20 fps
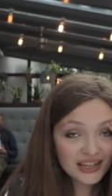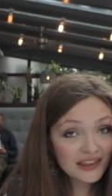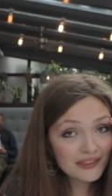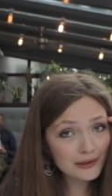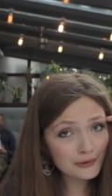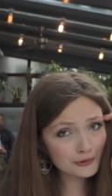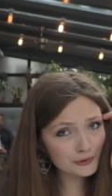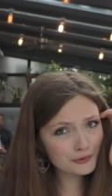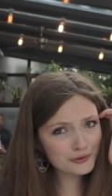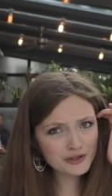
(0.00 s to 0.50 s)

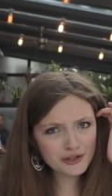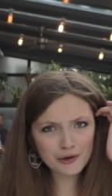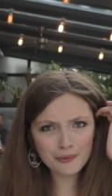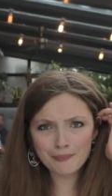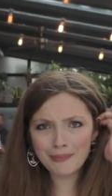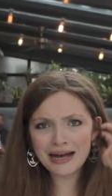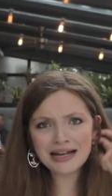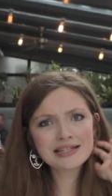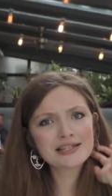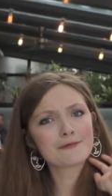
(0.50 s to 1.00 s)
There was also a
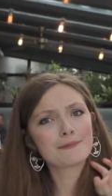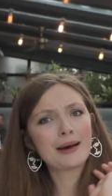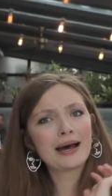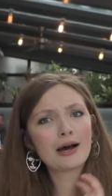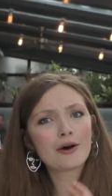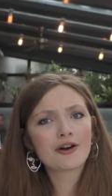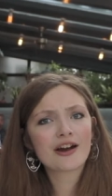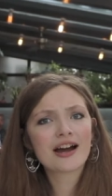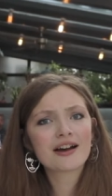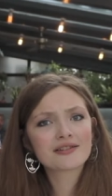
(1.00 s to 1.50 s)
massive
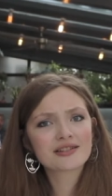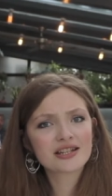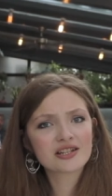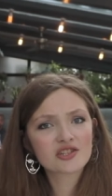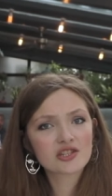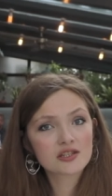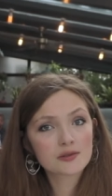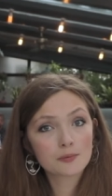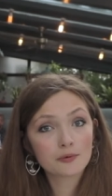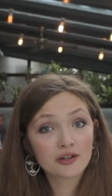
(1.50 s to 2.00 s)
power
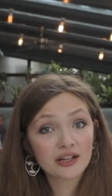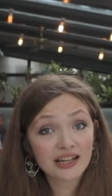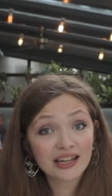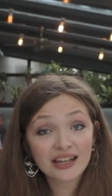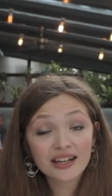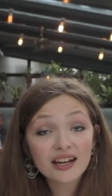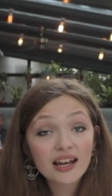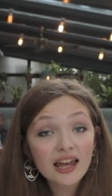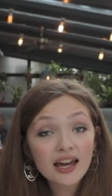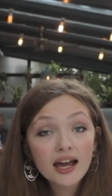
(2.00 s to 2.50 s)
outage this morning
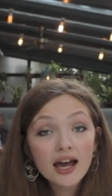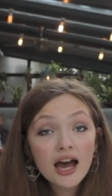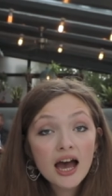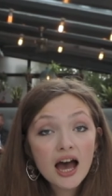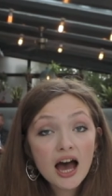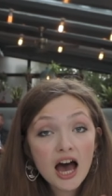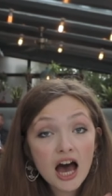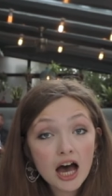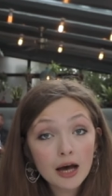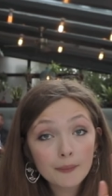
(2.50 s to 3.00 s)

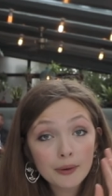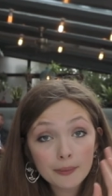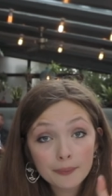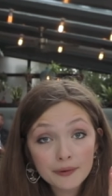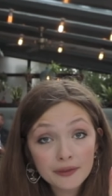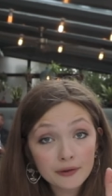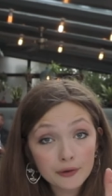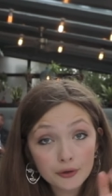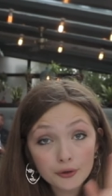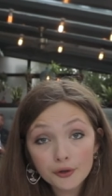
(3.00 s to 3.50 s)
up
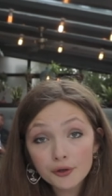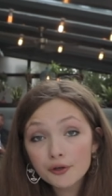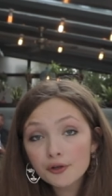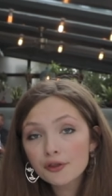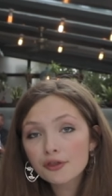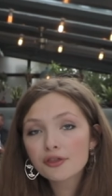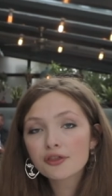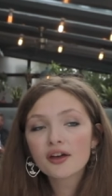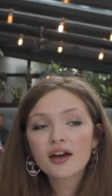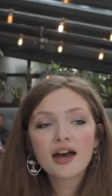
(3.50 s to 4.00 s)
in the north,
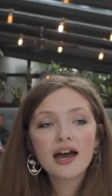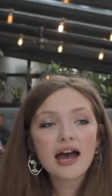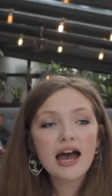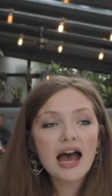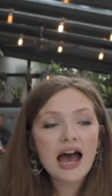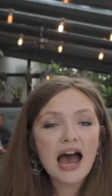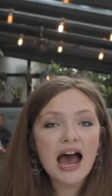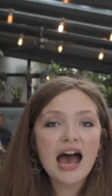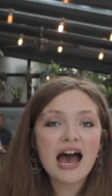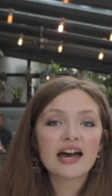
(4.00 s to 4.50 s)

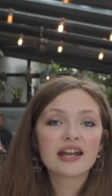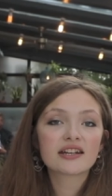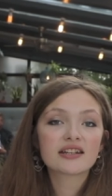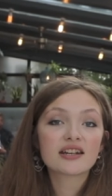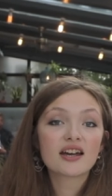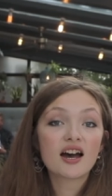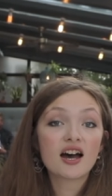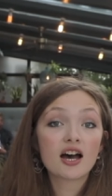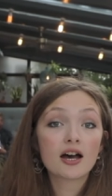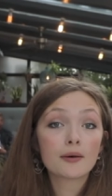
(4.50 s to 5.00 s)

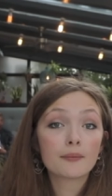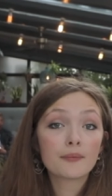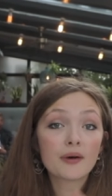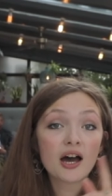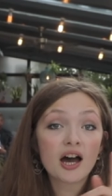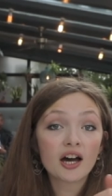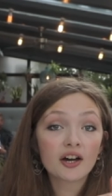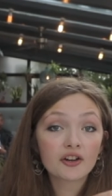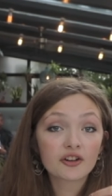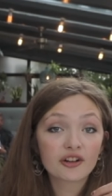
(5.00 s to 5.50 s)
and
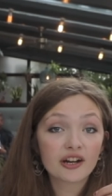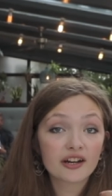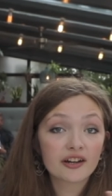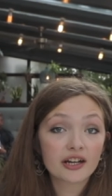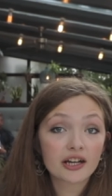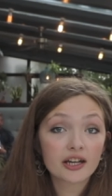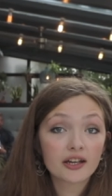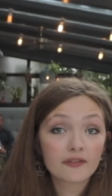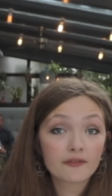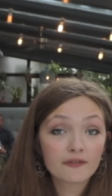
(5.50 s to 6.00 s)

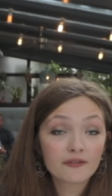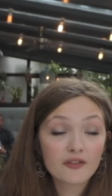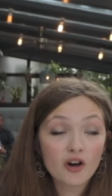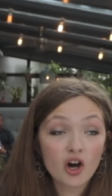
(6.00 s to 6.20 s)
Akureyri